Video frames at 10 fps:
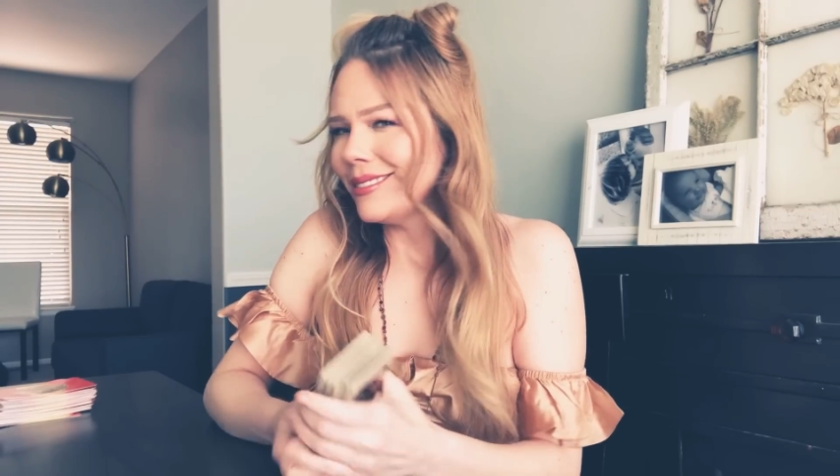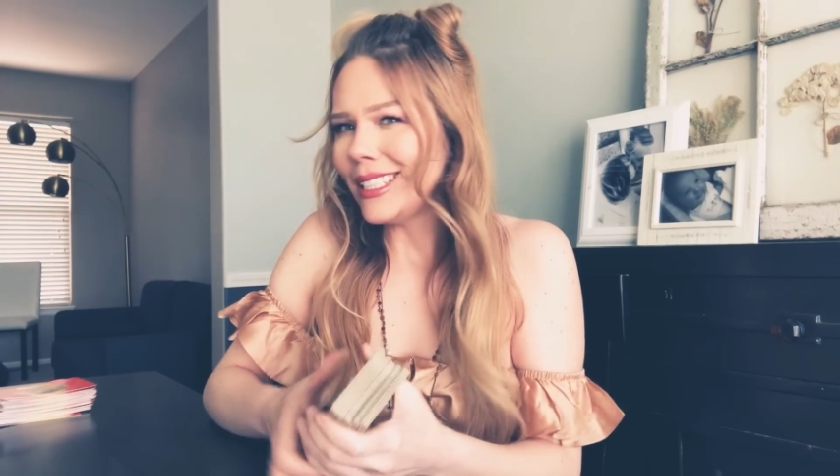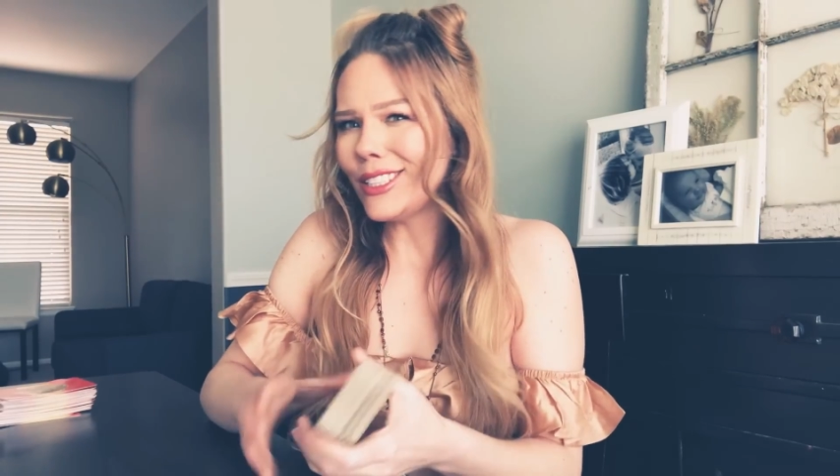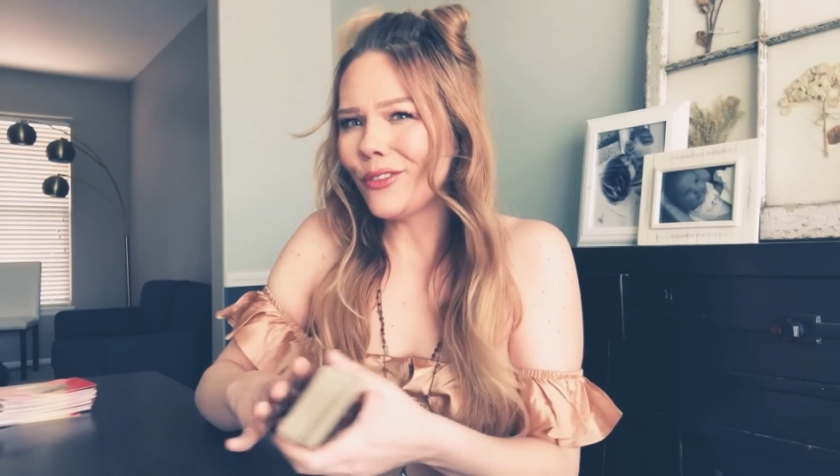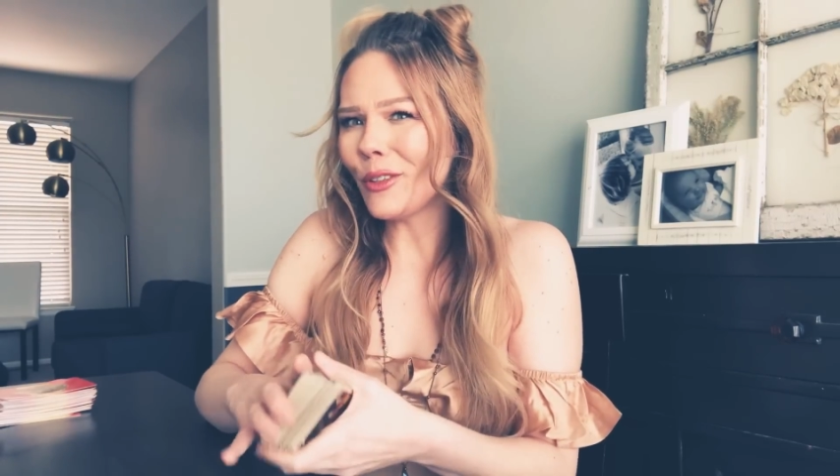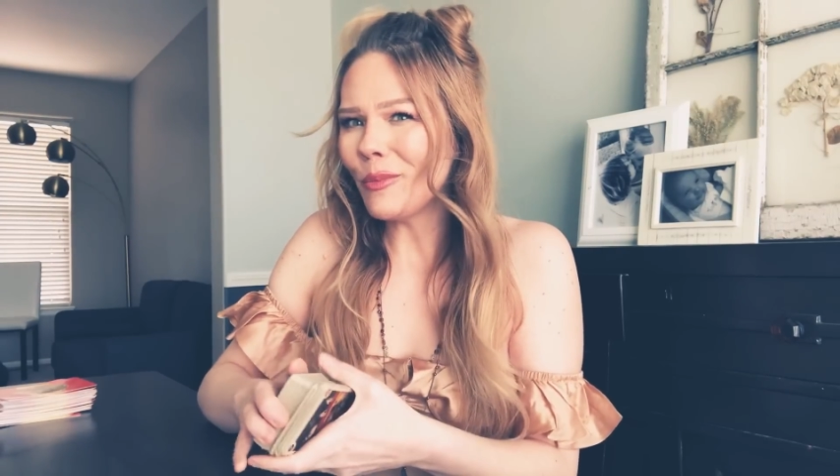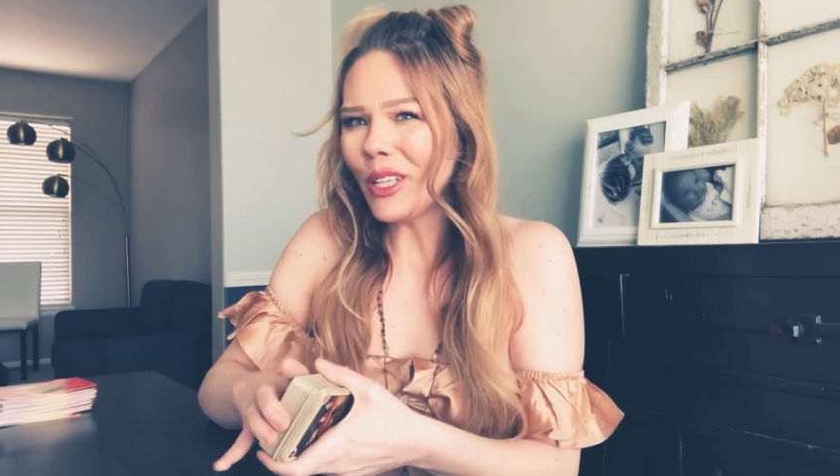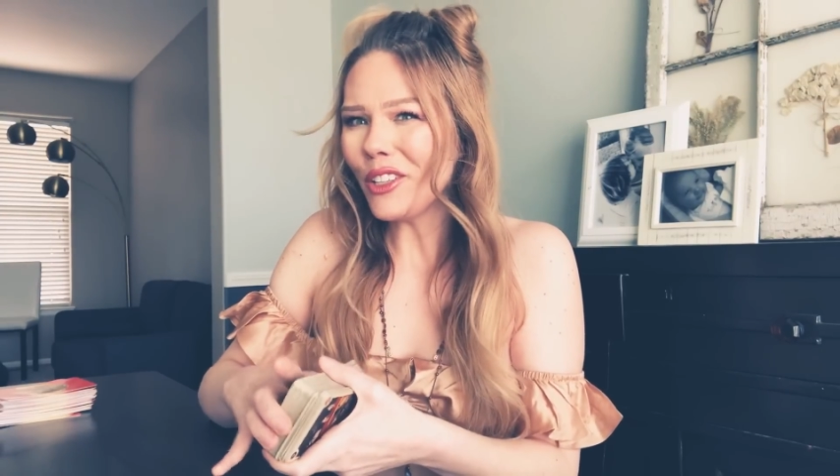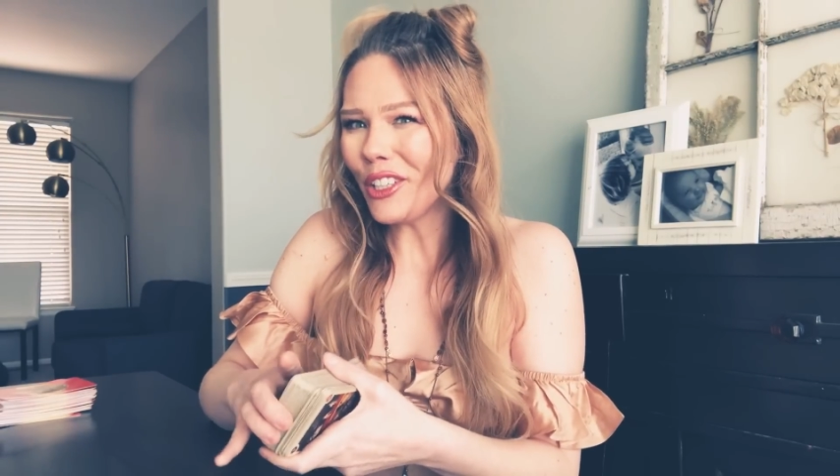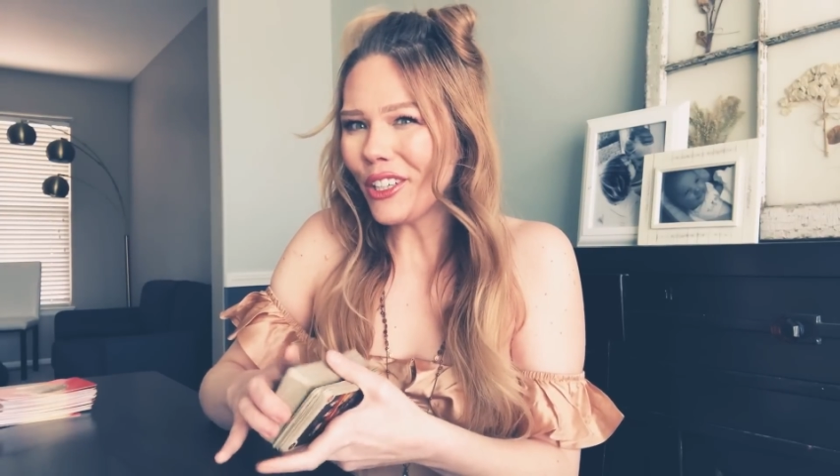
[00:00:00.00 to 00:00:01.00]
it's
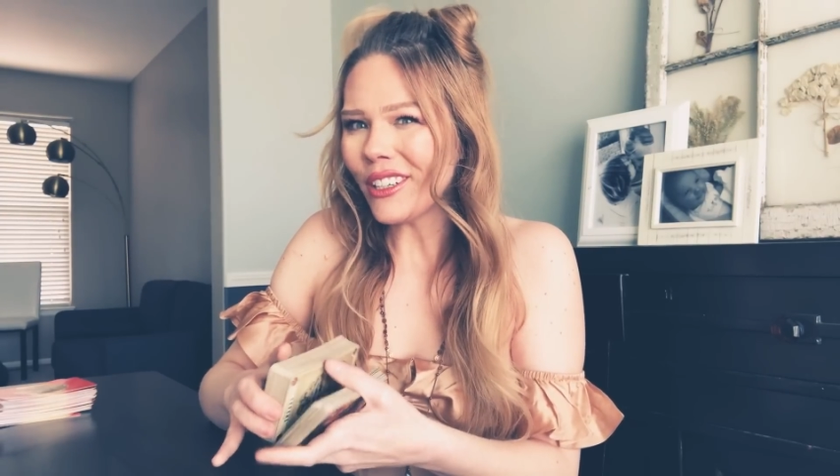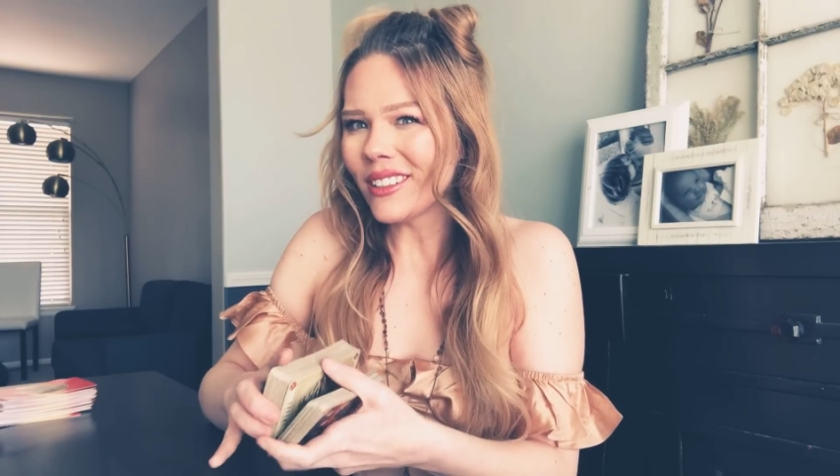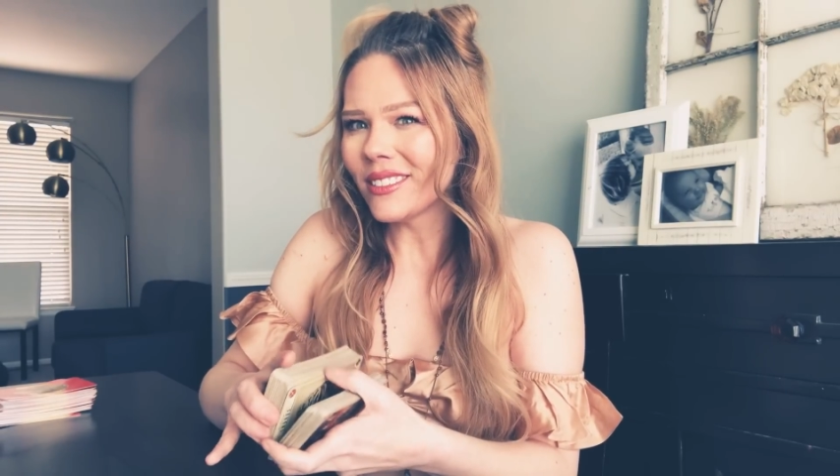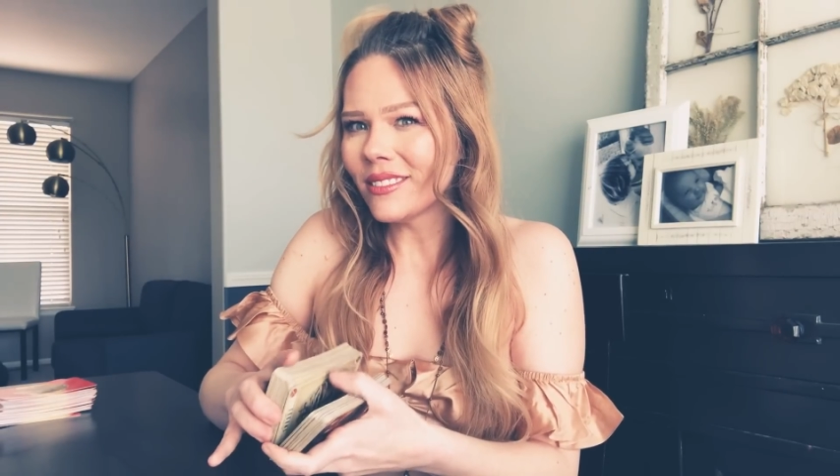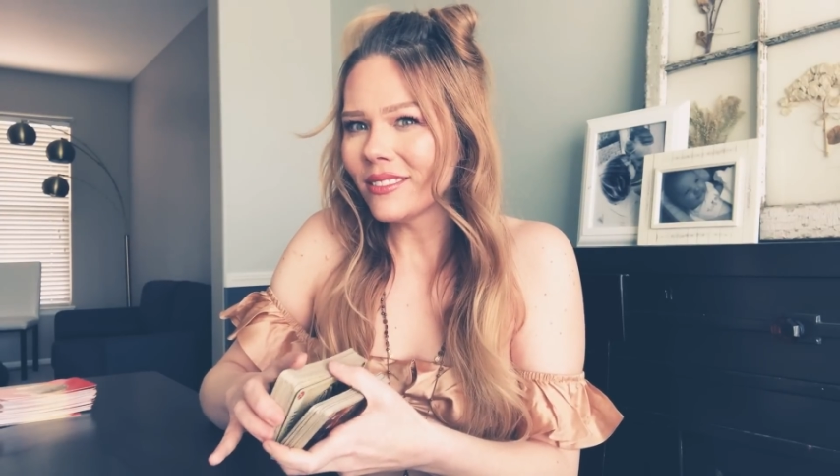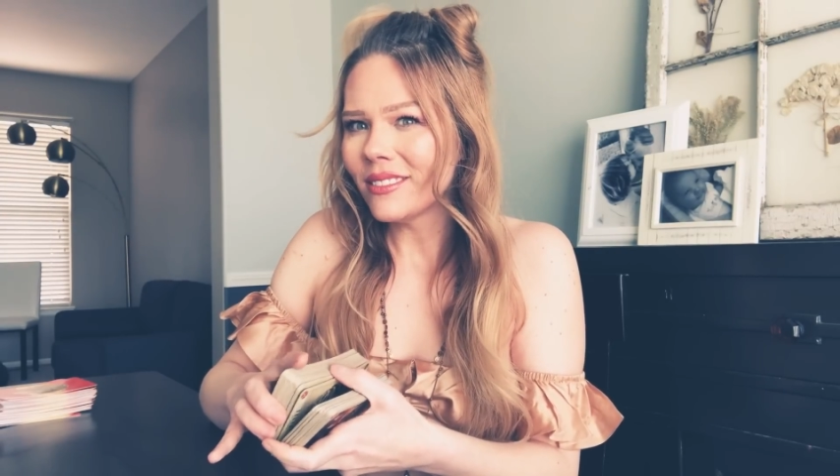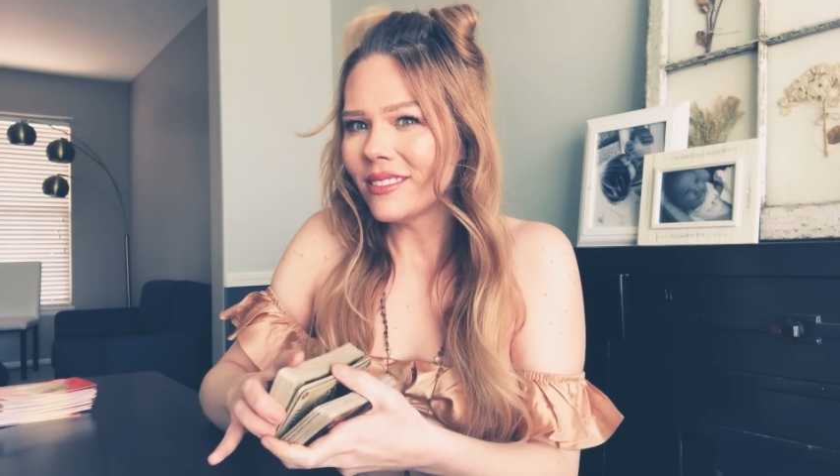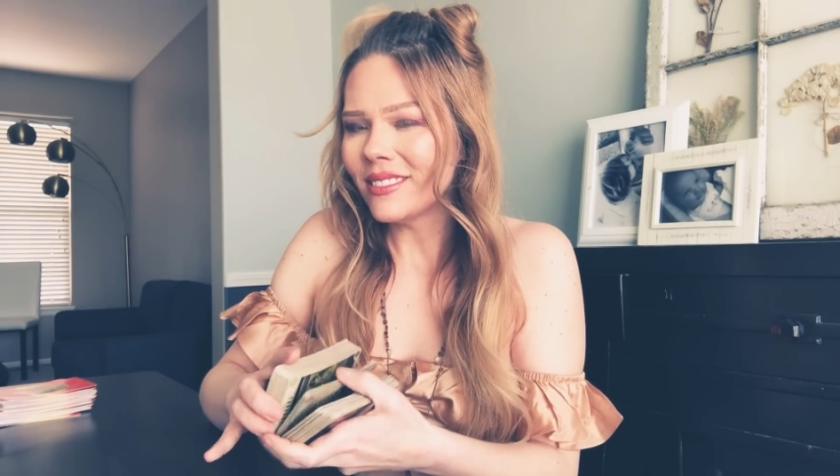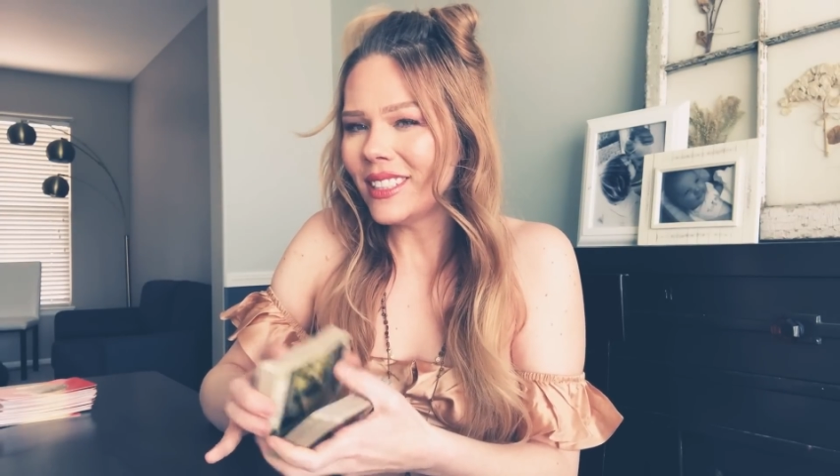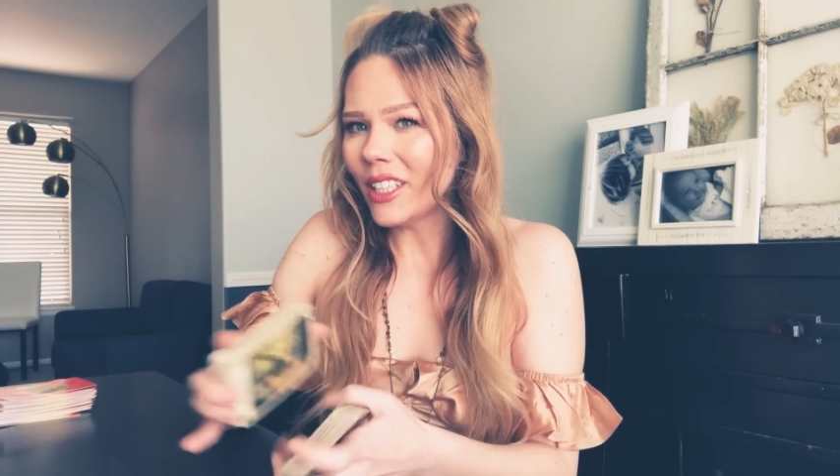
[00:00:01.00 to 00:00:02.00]
familiar,
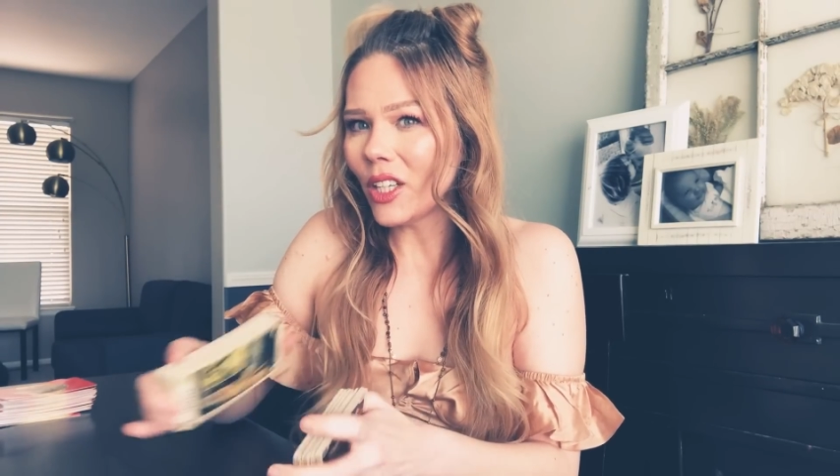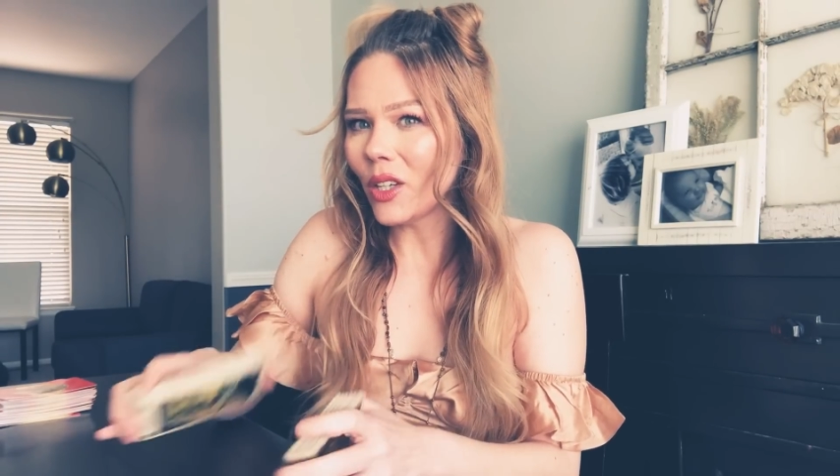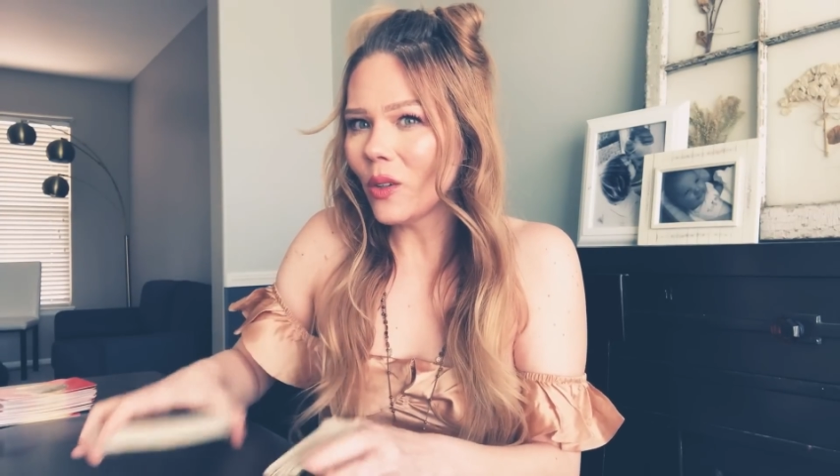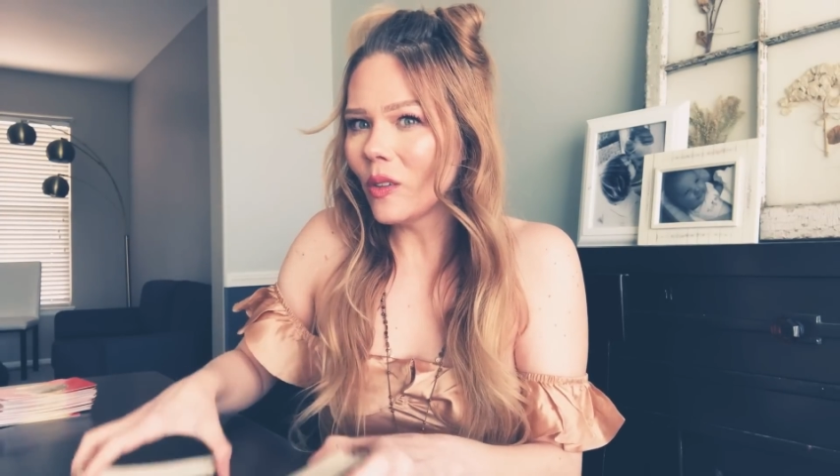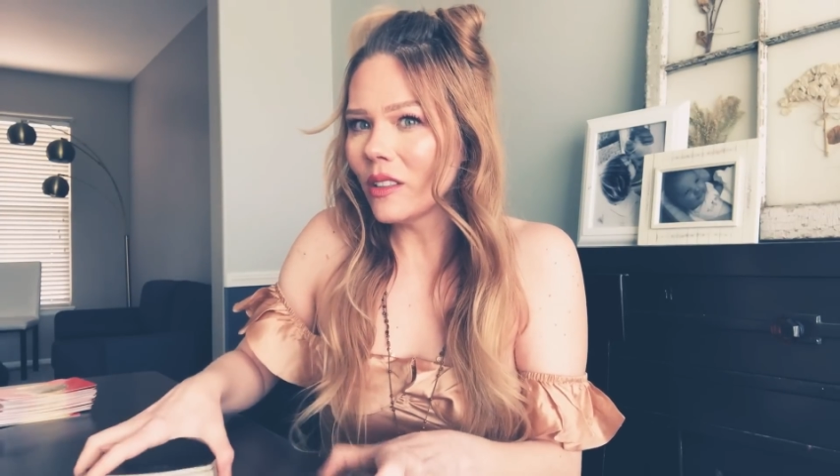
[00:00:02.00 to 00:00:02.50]
you know?